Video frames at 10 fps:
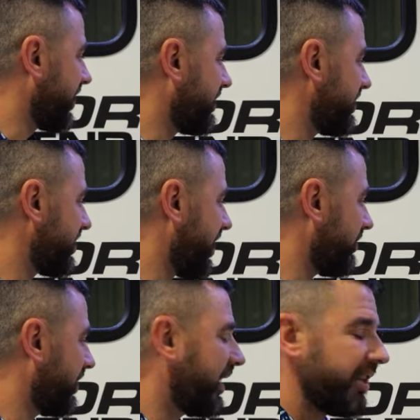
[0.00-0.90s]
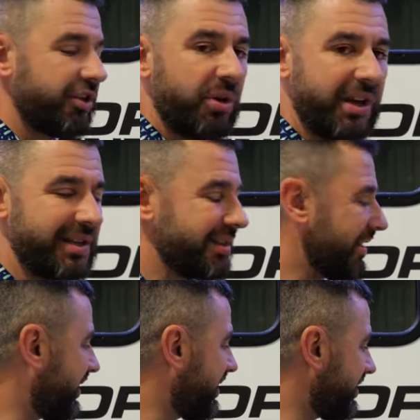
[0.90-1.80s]
check this out. You are
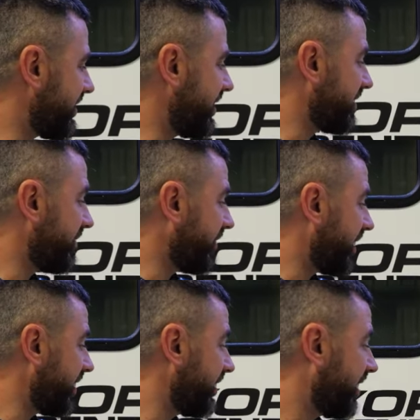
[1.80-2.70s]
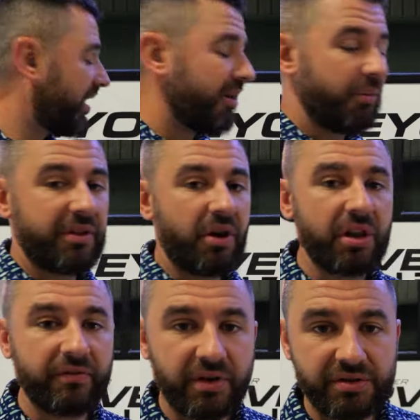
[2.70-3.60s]
extended season ready with
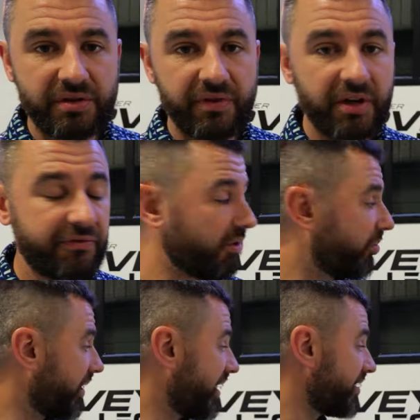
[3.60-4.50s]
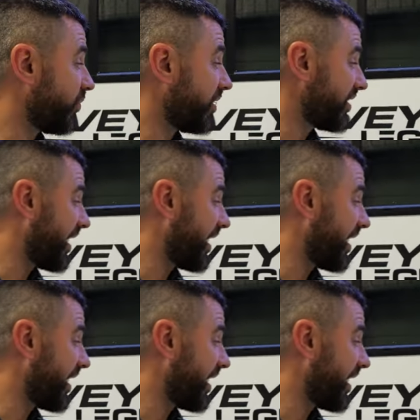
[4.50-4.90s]
all of our Surveyor floor plans. And what does